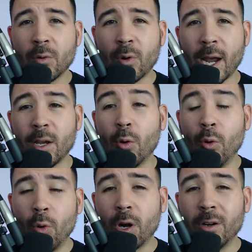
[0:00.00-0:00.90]
Right.
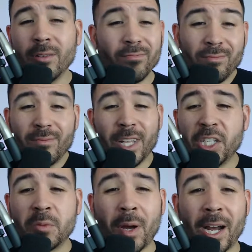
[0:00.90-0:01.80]
Or they
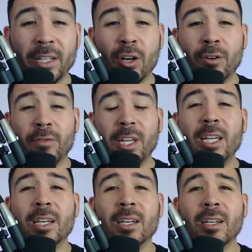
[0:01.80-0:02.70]
just buy the
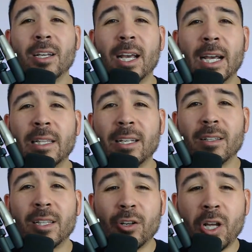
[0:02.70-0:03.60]
RV and
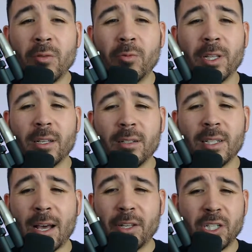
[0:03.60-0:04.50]
they're done with it.
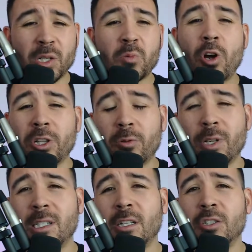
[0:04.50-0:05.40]
Now they just walk the
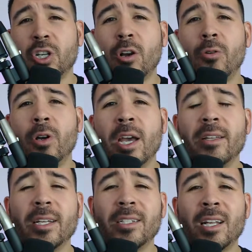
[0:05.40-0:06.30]
rest of the show.
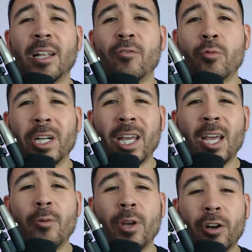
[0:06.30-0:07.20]
They tell everybody,
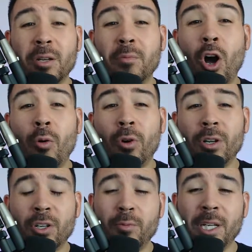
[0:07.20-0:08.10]
hey, we already bought
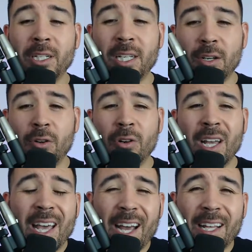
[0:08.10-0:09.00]
one. No big deal.
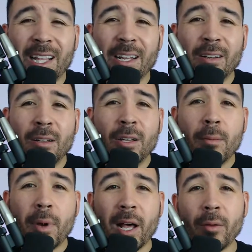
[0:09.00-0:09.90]
And then
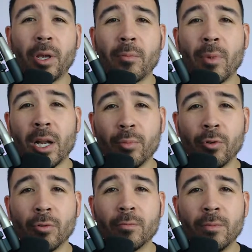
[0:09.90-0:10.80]
bada bing, bada
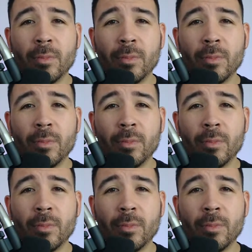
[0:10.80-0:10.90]
boom.